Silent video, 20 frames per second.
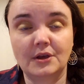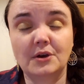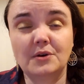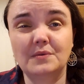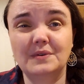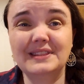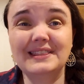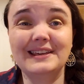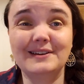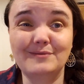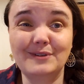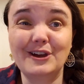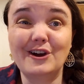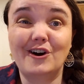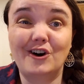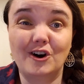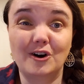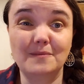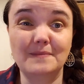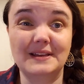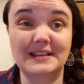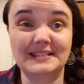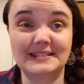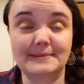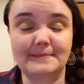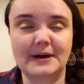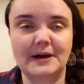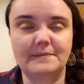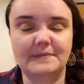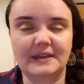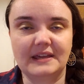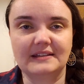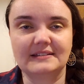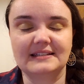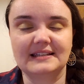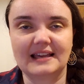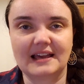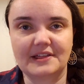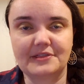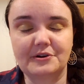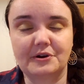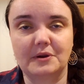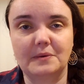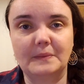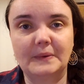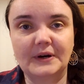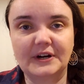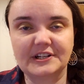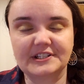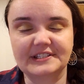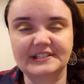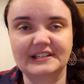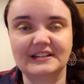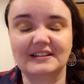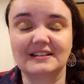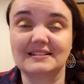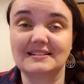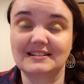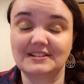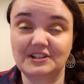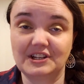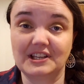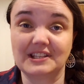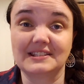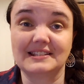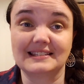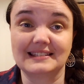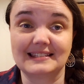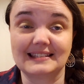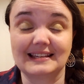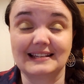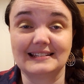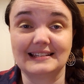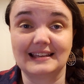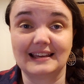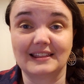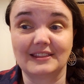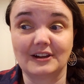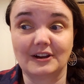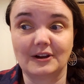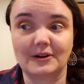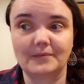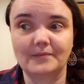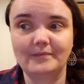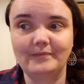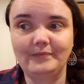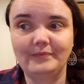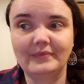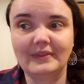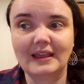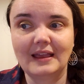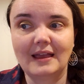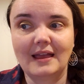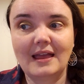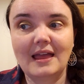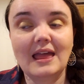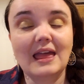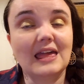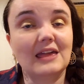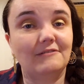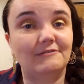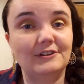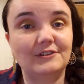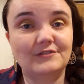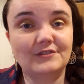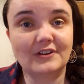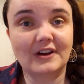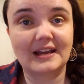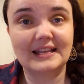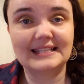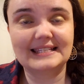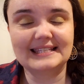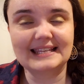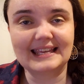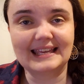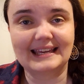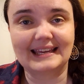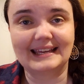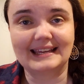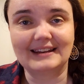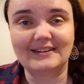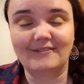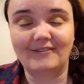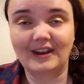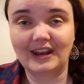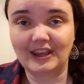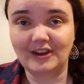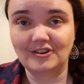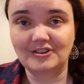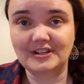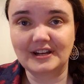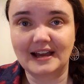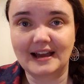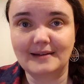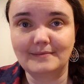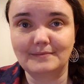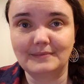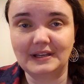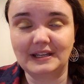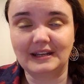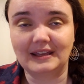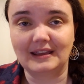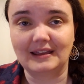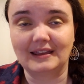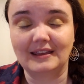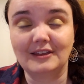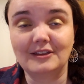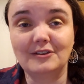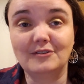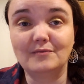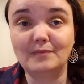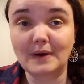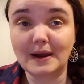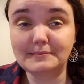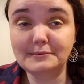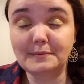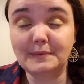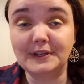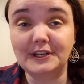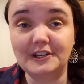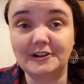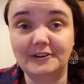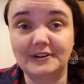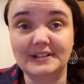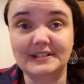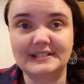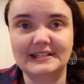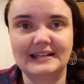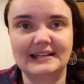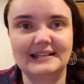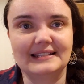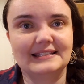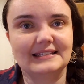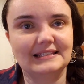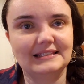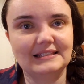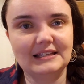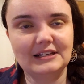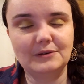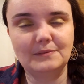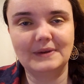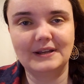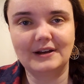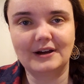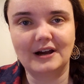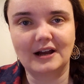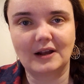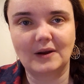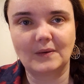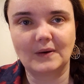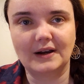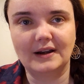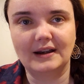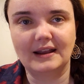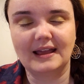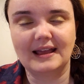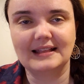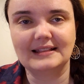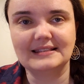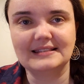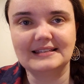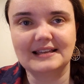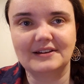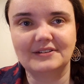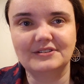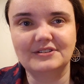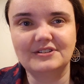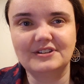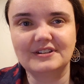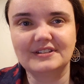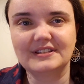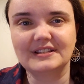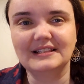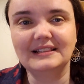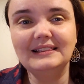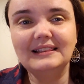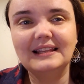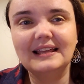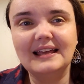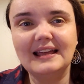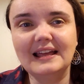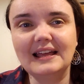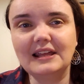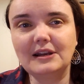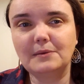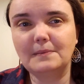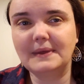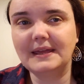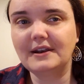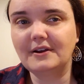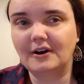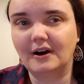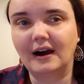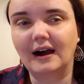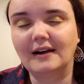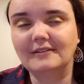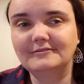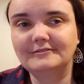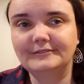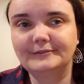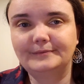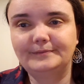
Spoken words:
One thing we all miss about being together in person is the chance to sing together. If you've tried singing in a video chat meeting, you've probably noticed that it's a little bit awkward and sounds just a little bit off.